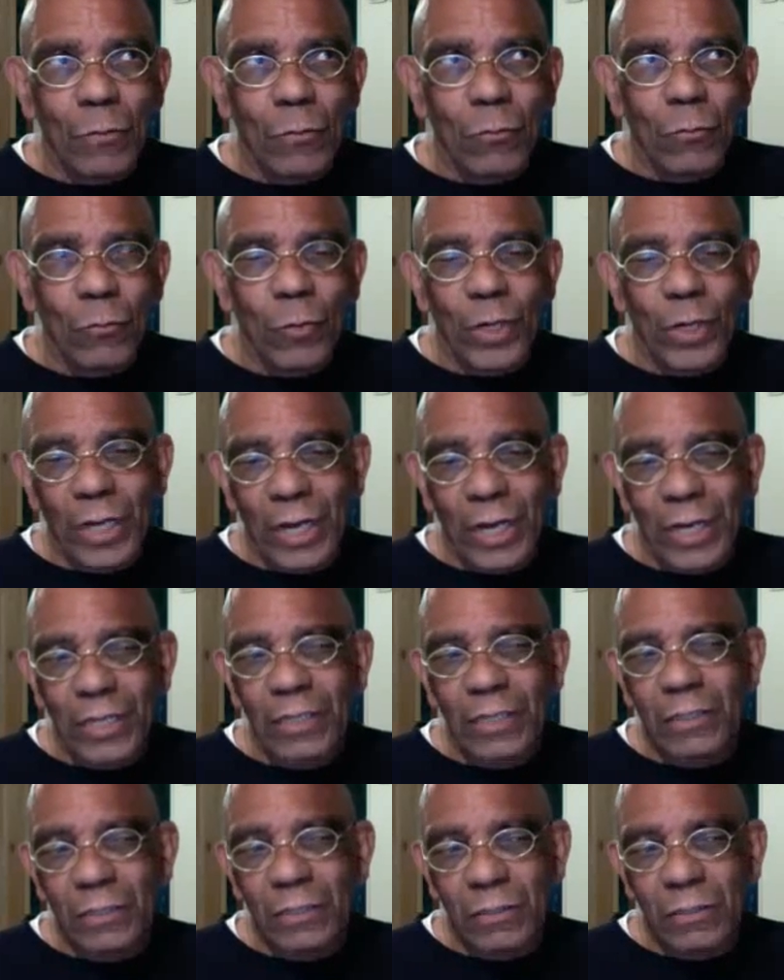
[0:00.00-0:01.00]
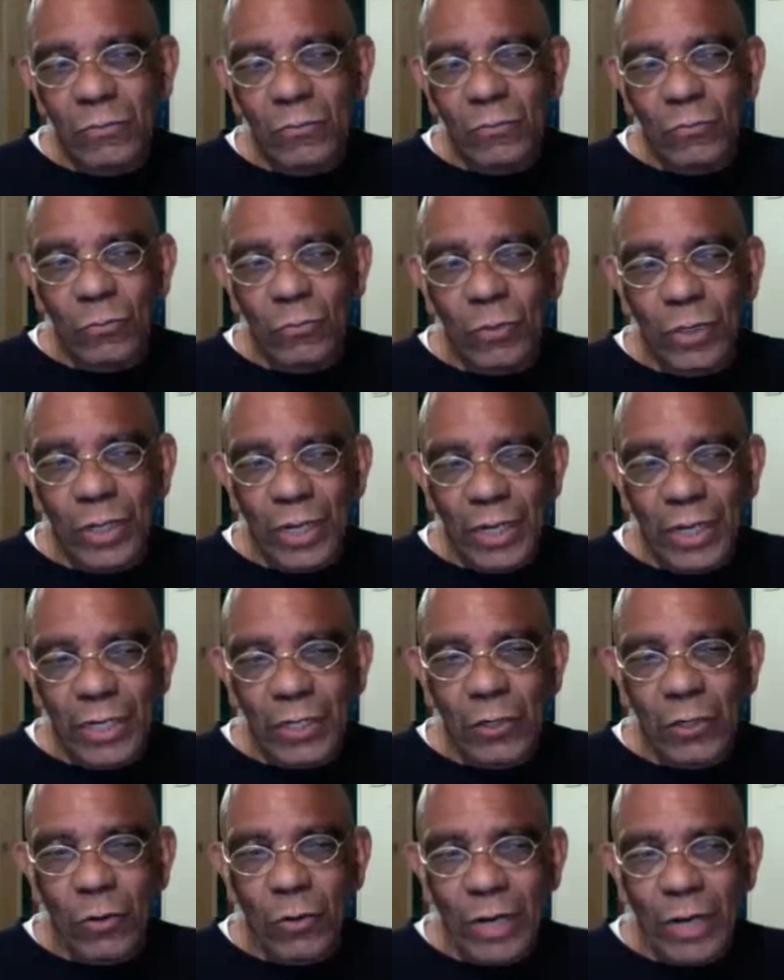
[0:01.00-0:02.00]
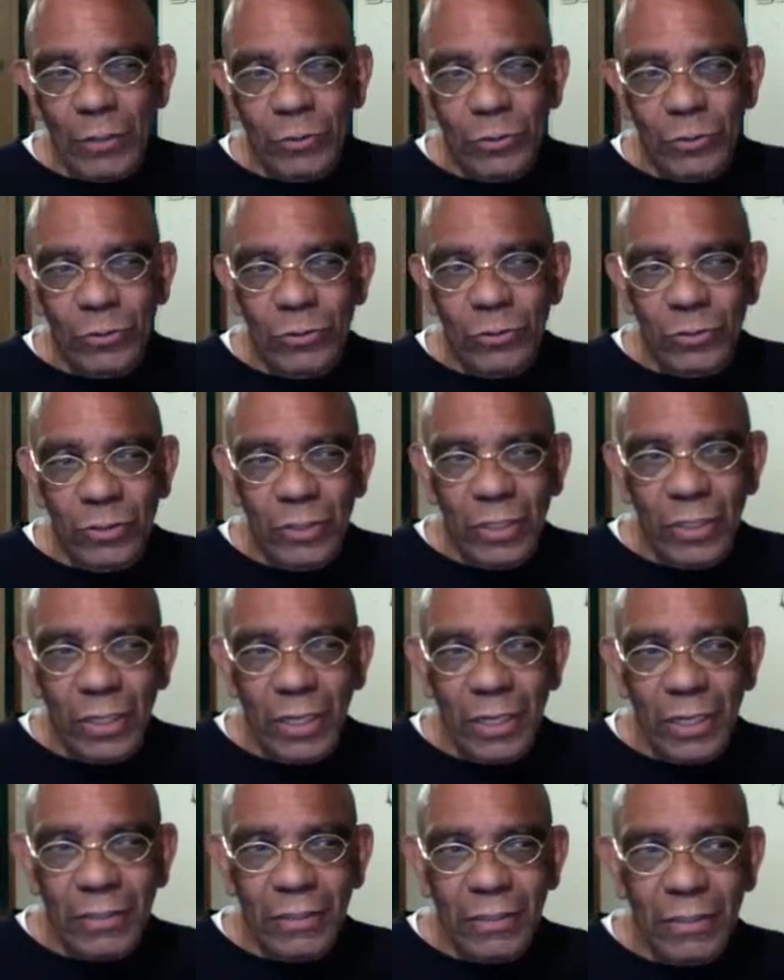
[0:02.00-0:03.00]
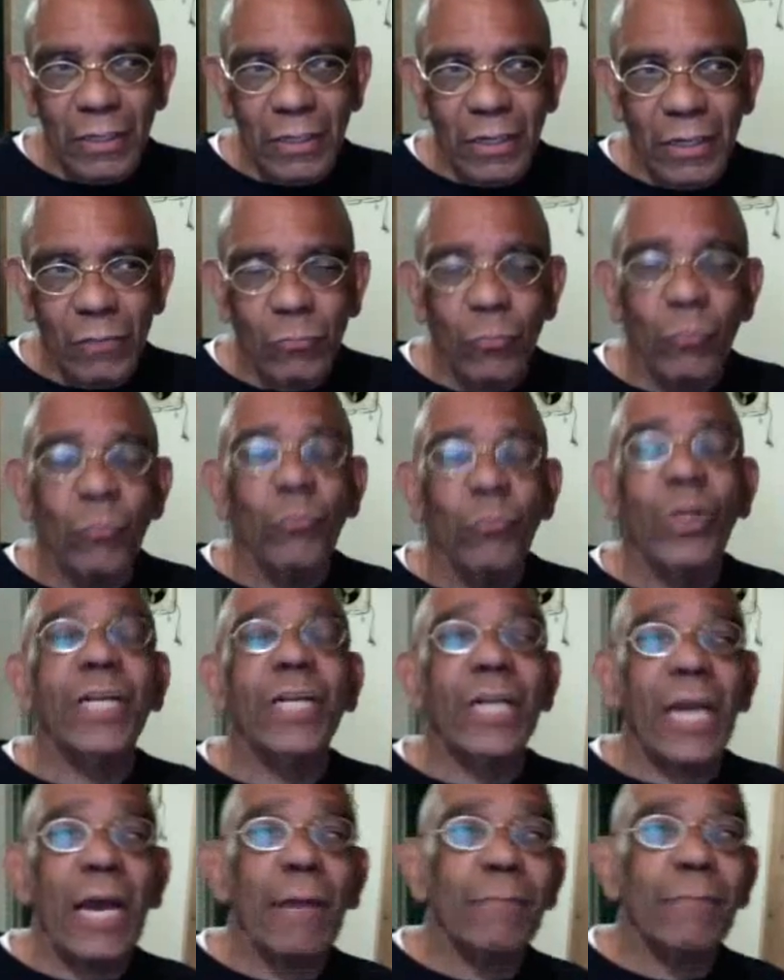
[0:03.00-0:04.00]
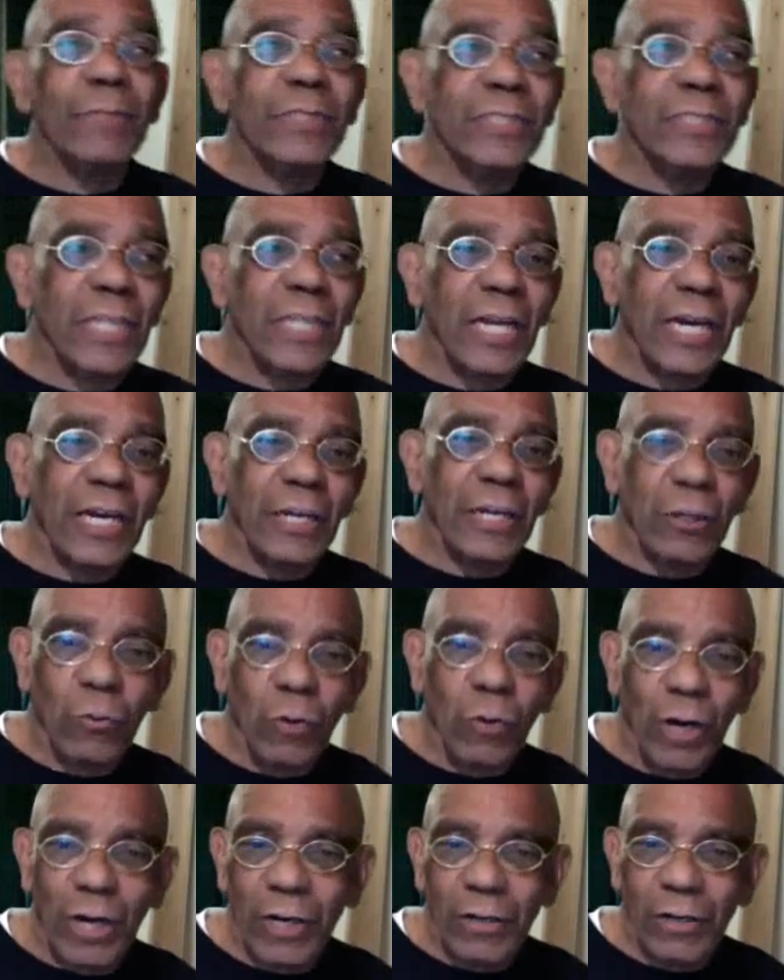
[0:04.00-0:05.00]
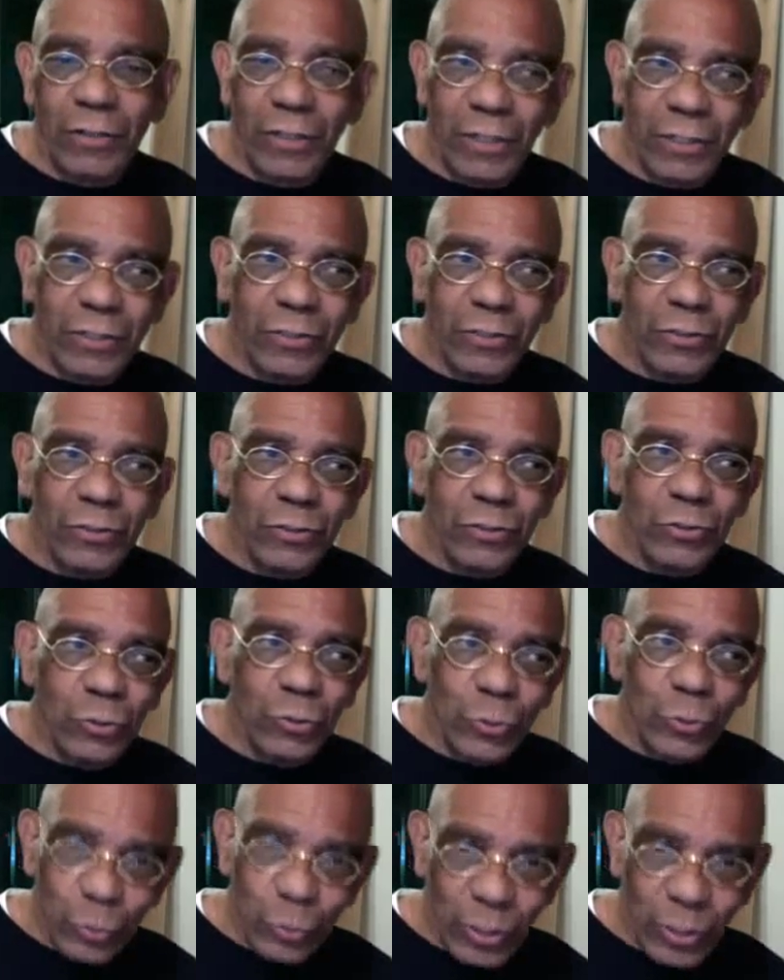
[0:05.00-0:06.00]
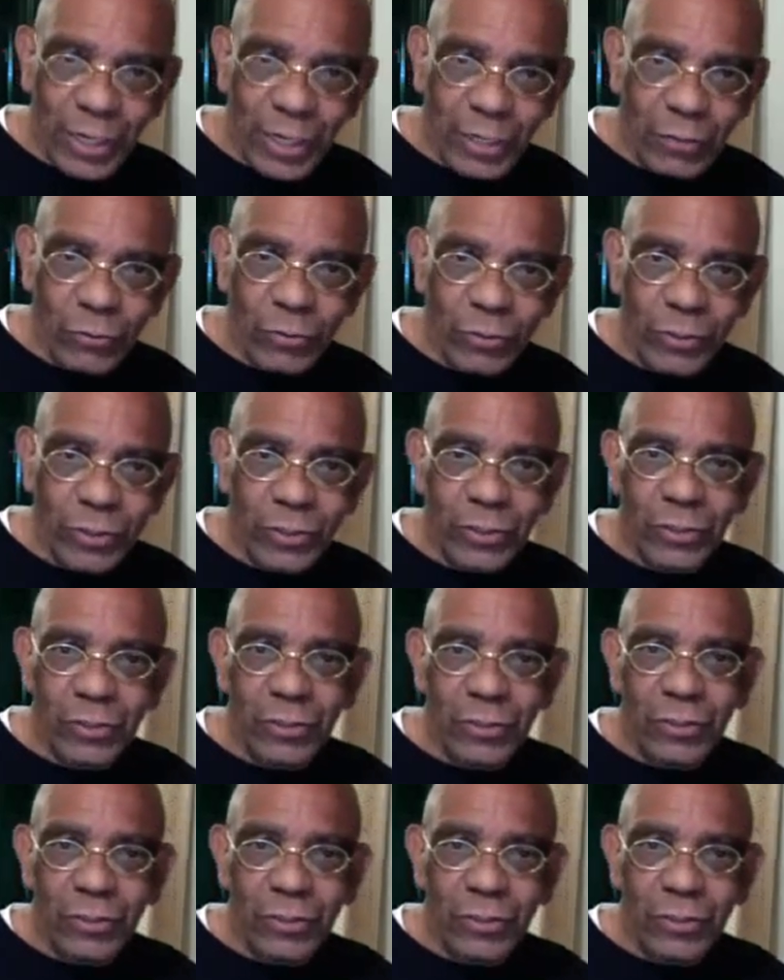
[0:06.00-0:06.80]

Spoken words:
when I go out and when it happens that I acquire a new language,